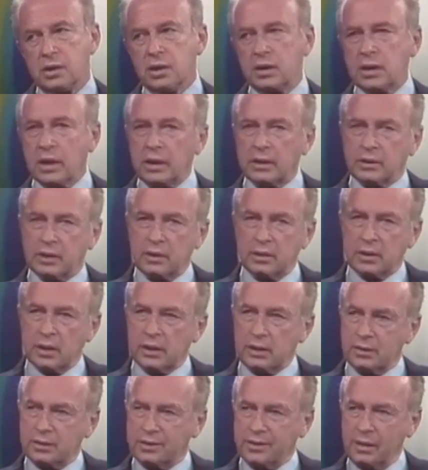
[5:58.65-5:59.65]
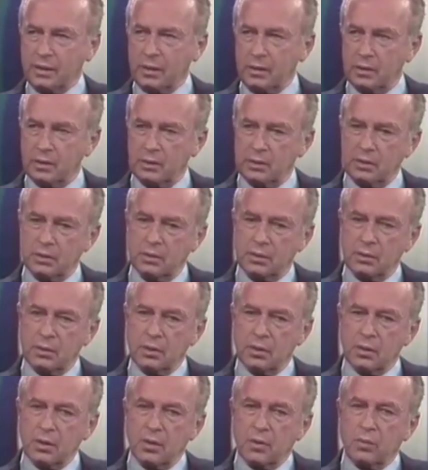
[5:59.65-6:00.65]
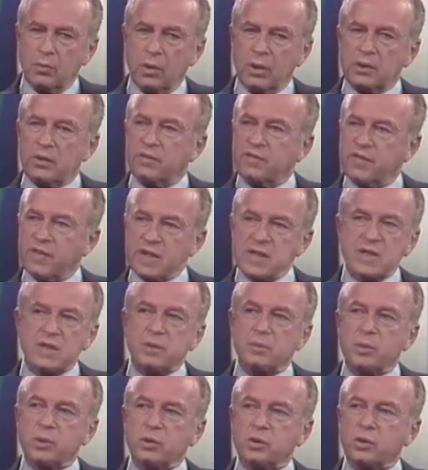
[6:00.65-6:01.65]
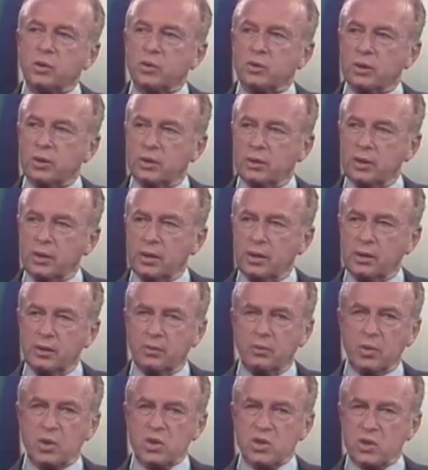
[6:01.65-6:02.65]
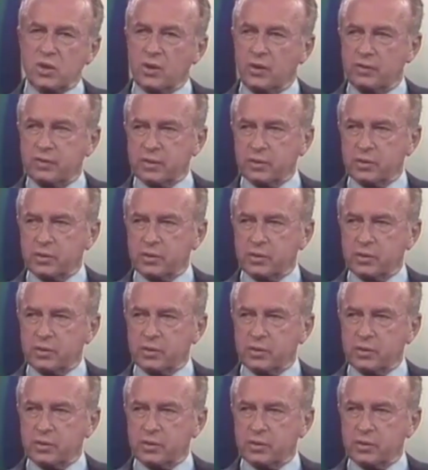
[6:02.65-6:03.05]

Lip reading: And in 1919, when the first opportunity was